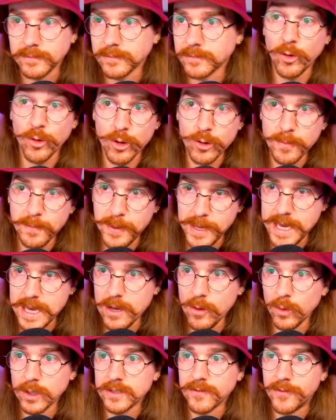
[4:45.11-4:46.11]
Group B
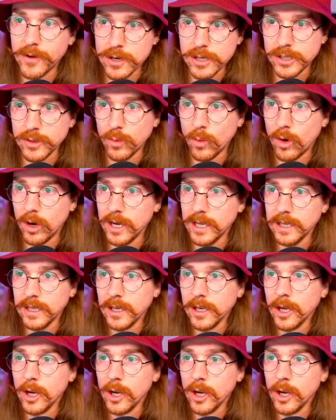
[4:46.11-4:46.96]
was Version 1,